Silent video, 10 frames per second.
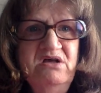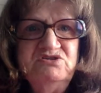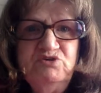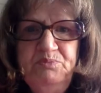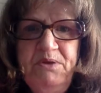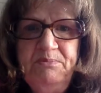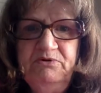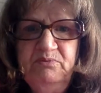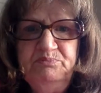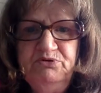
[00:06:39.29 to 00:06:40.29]
so people
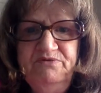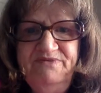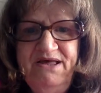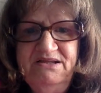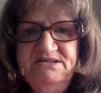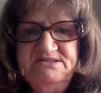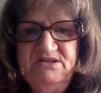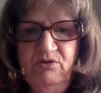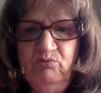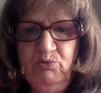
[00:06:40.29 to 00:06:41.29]
could prove they at least know the